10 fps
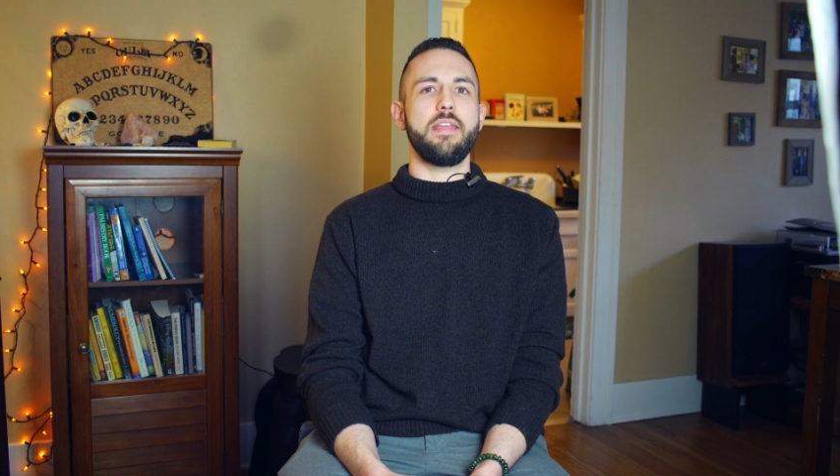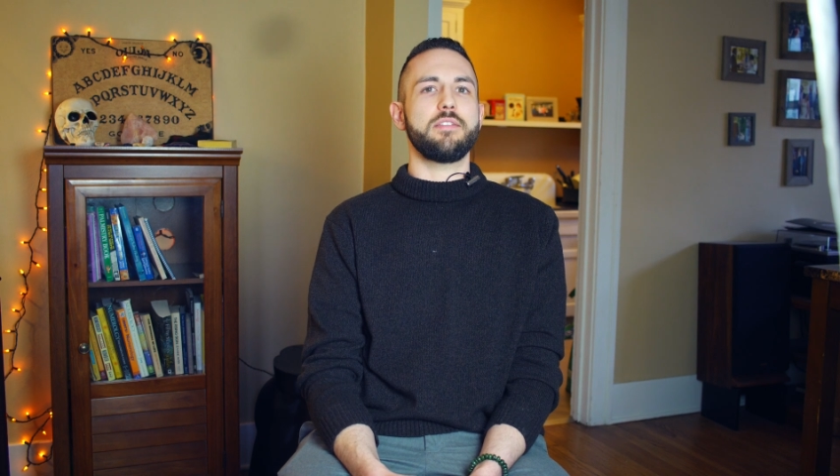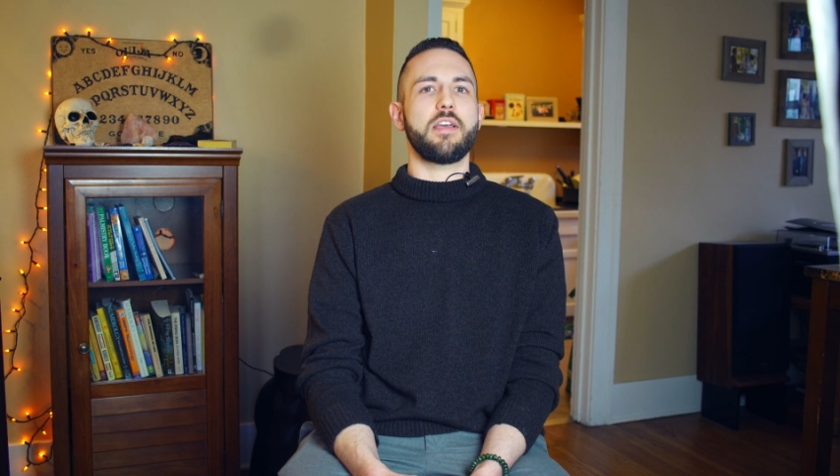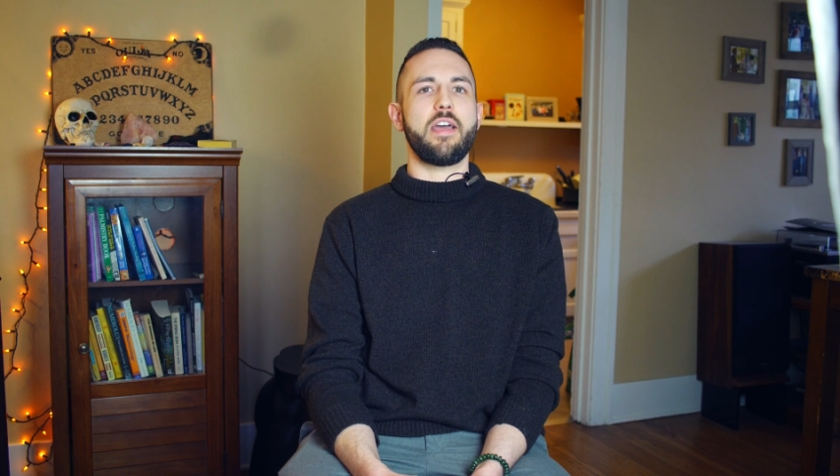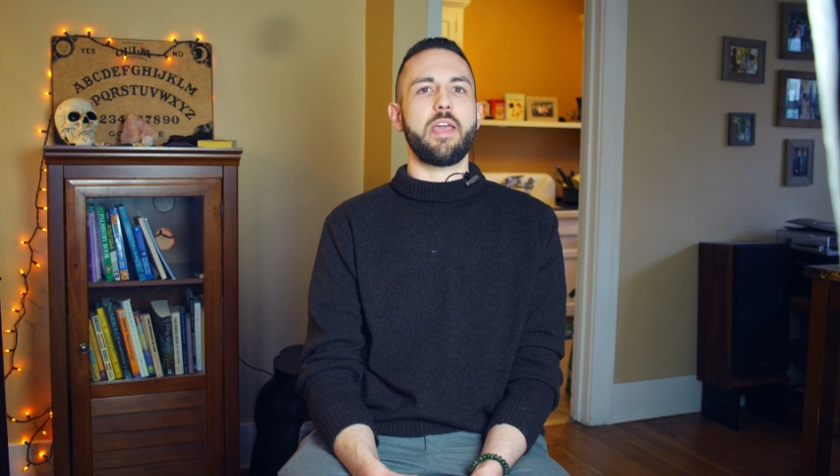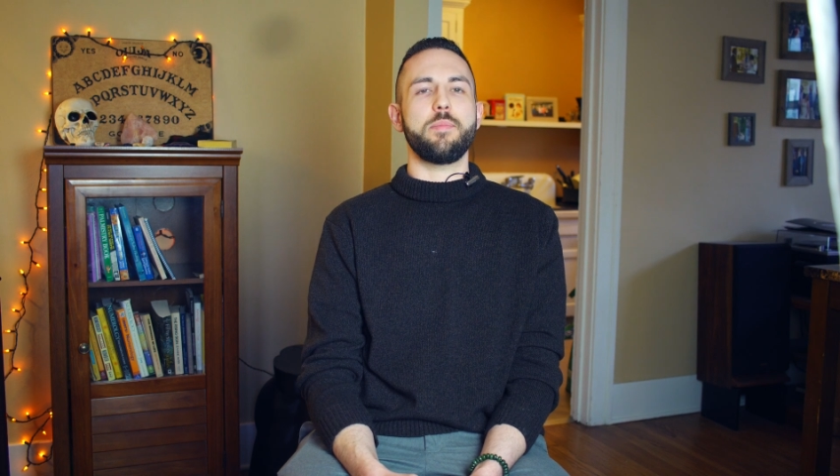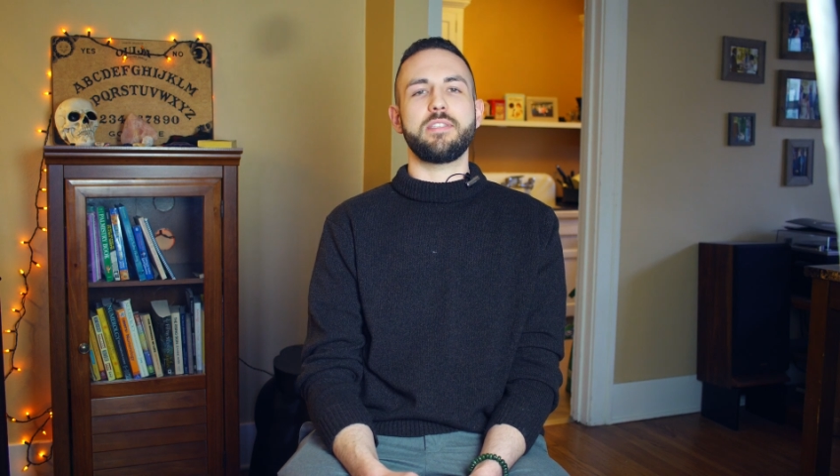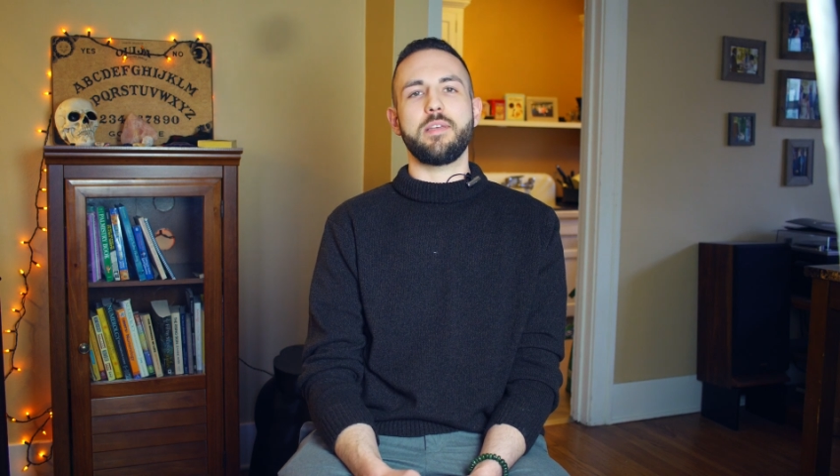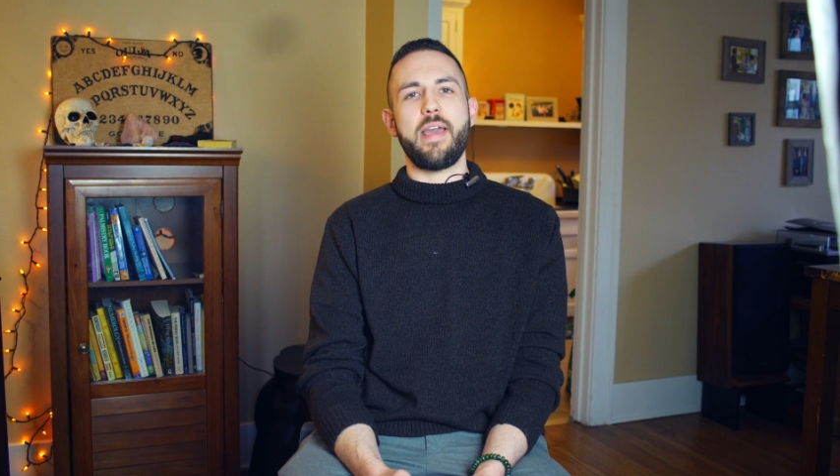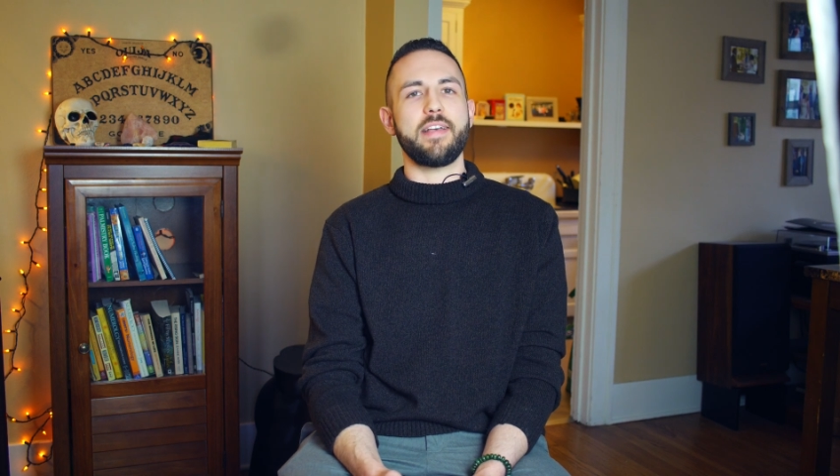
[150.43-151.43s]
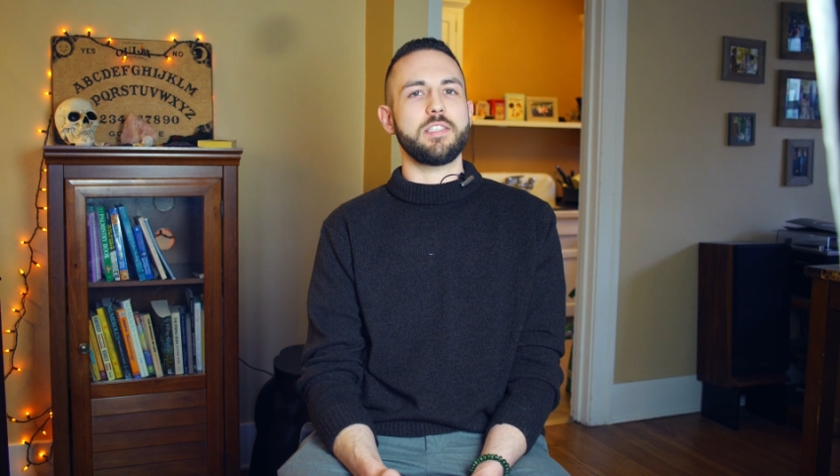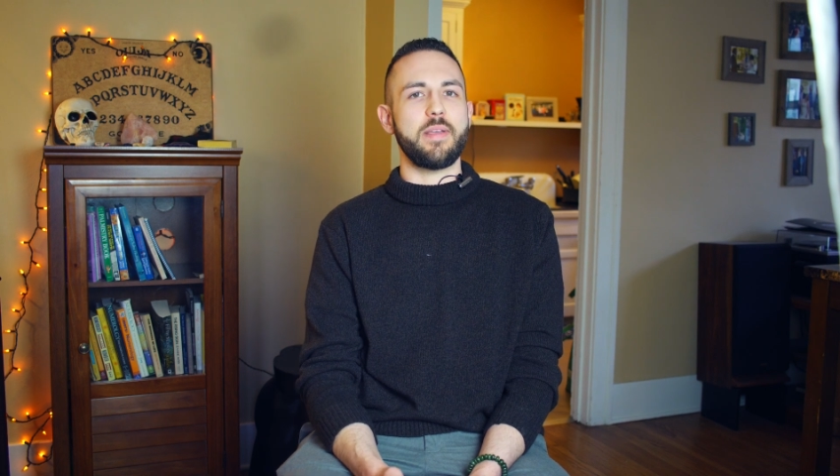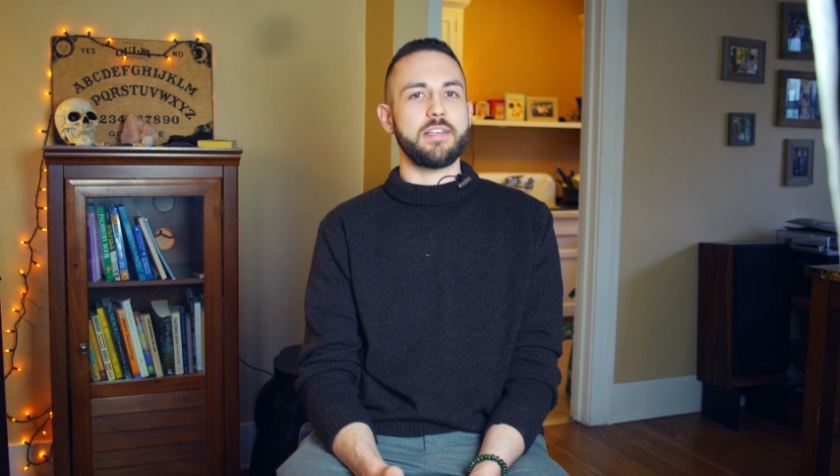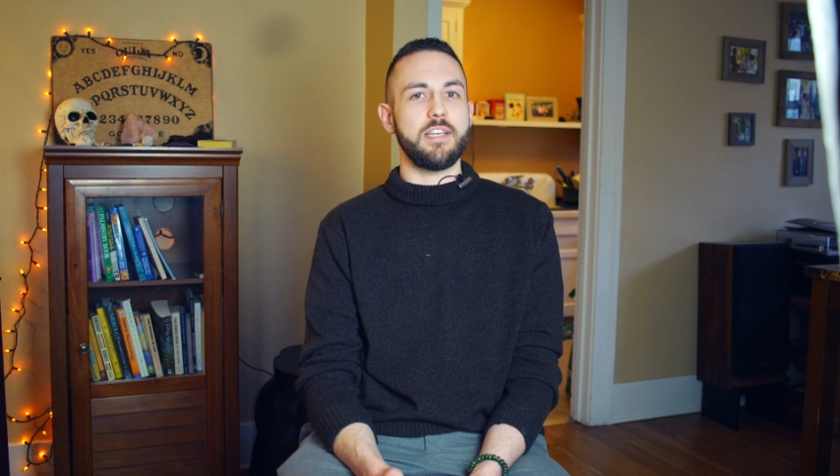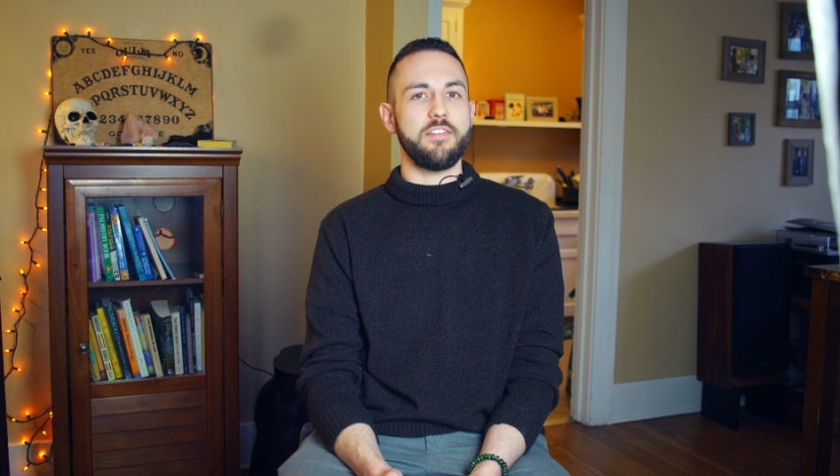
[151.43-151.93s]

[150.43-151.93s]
in time some aspects